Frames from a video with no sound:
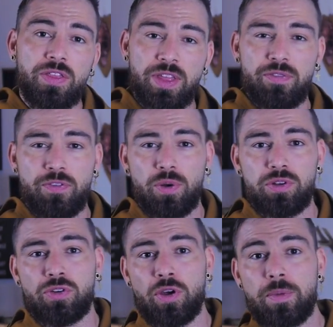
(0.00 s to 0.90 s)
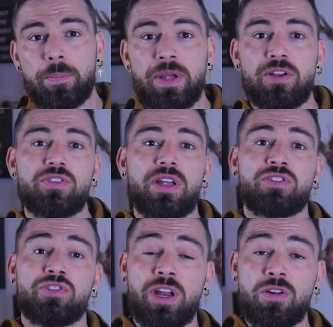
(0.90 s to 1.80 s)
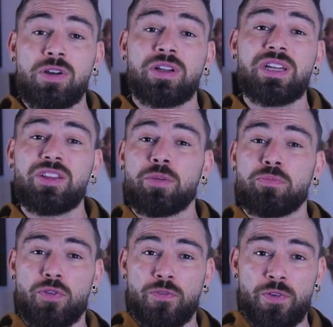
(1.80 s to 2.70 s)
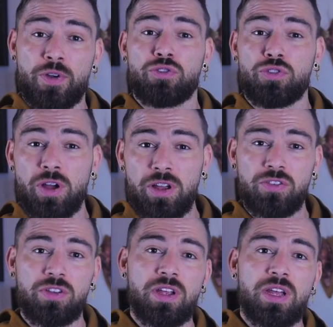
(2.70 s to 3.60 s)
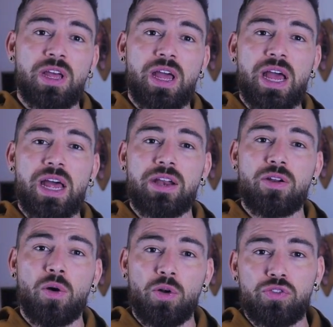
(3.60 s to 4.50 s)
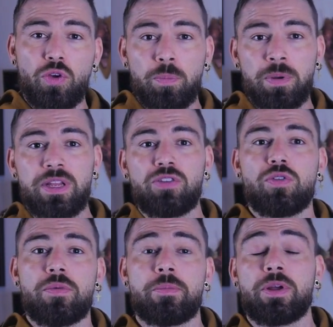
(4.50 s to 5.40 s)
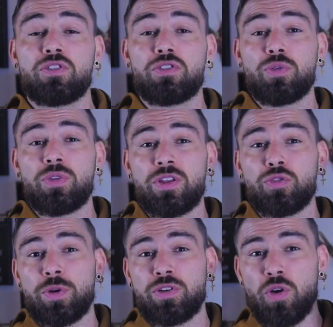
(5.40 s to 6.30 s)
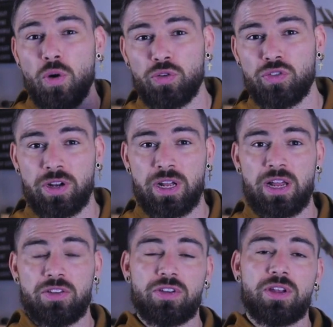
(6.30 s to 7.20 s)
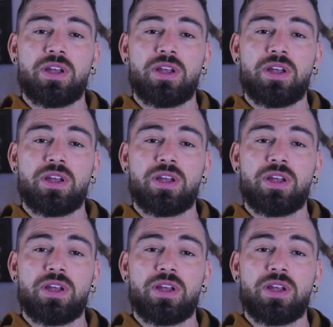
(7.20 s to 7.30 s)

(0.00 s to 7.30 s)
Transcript: Therefore, dermapens are generally the preferred choice, and also please remember to do this with caution, guys.